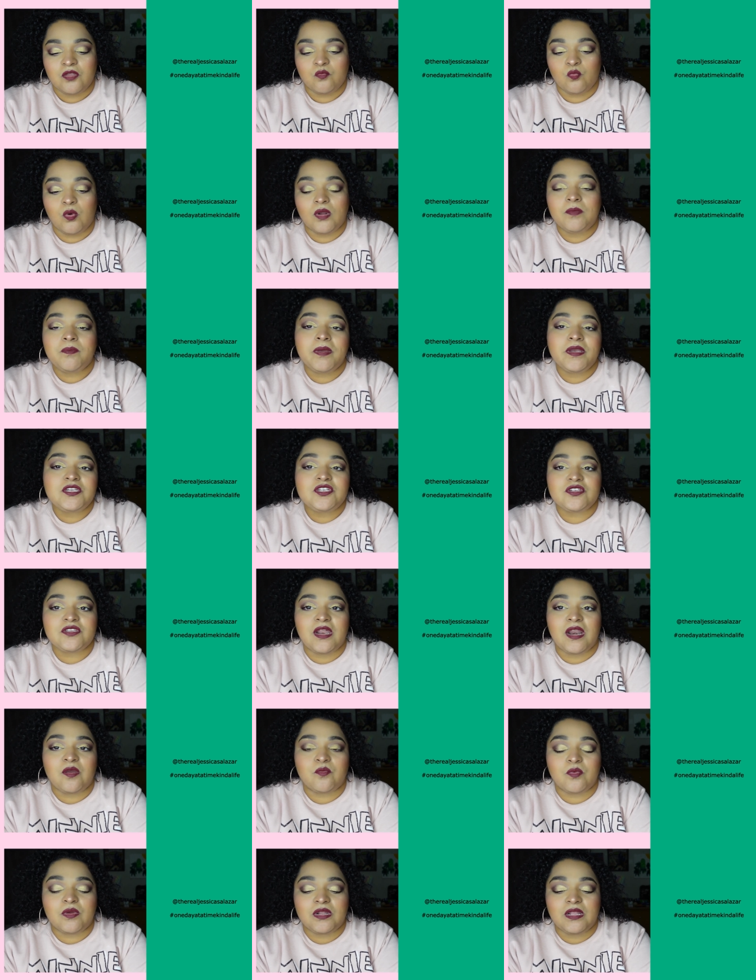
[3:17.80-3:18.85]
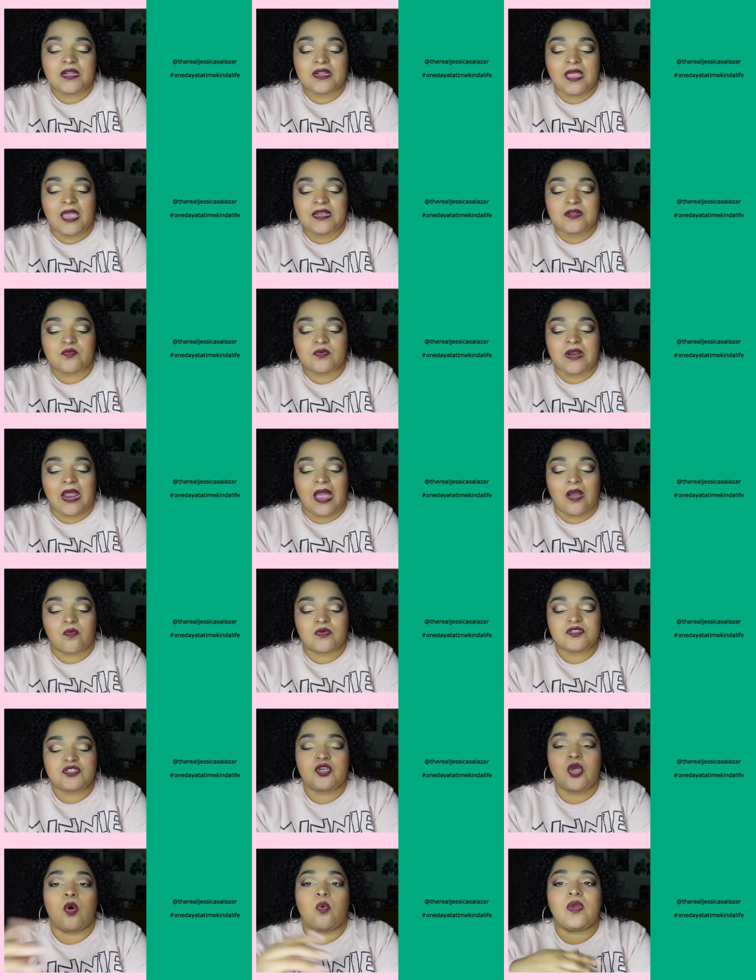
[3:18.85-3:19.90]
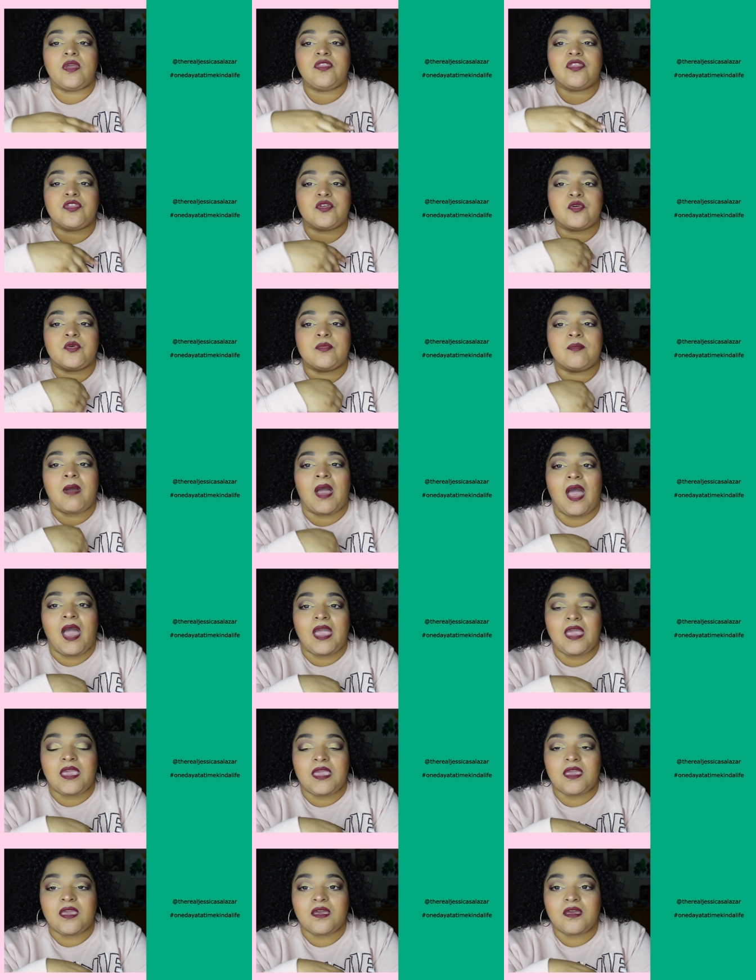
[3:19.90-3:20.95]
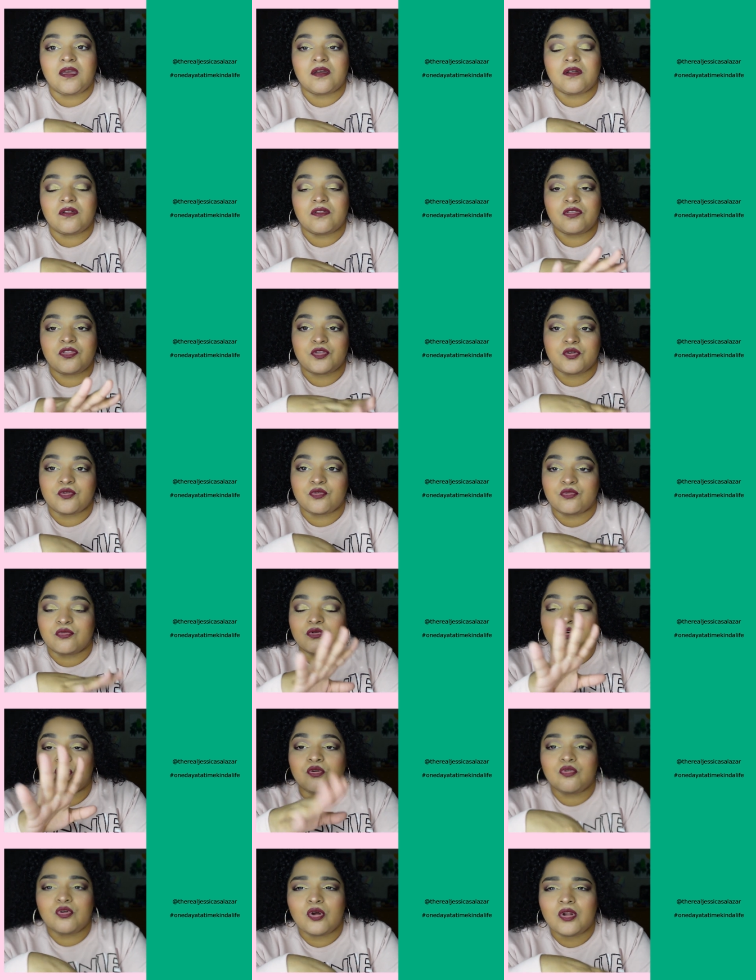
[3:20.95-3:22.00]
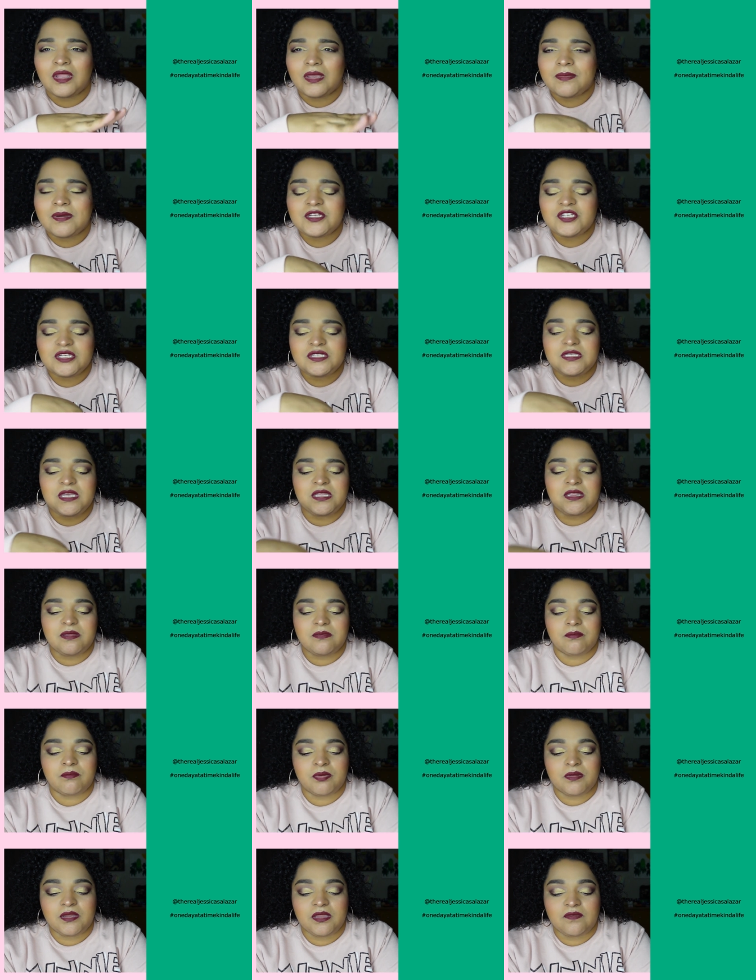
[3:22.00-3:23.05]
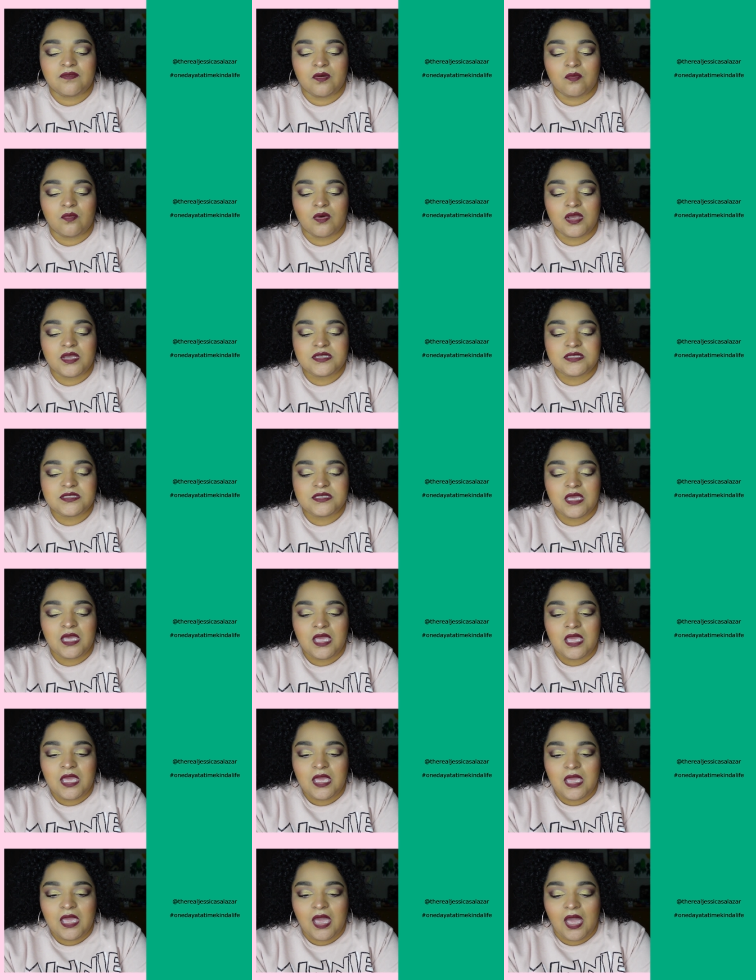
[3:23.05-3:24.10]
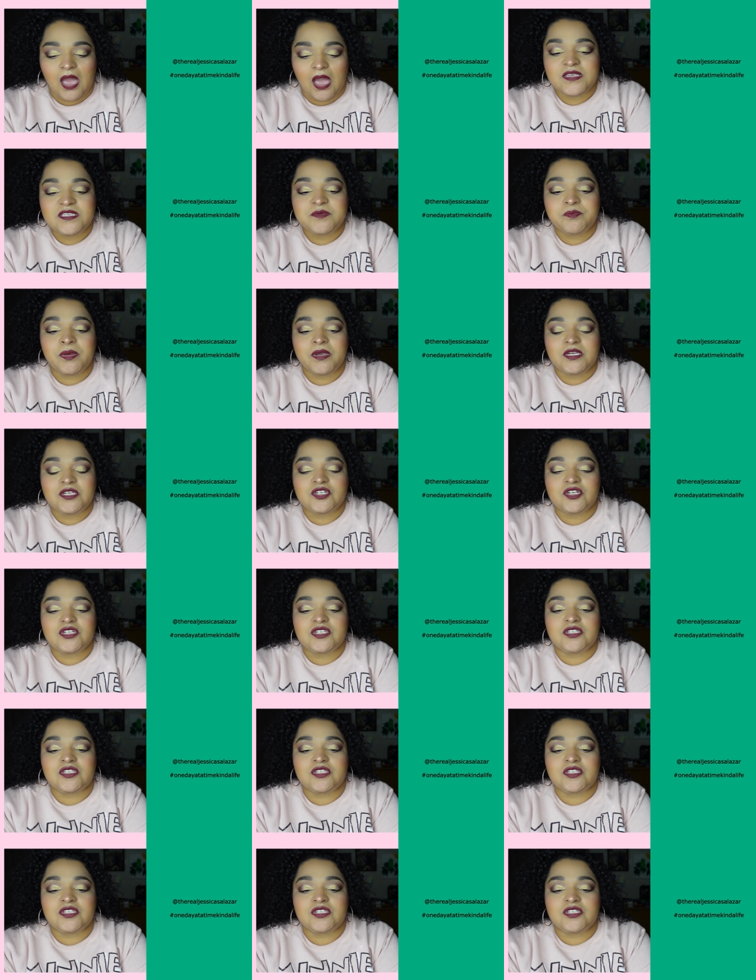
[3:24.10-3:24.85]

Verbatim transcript: one picture that I really liked when I was going through my through Google Images, I believe it was, this picture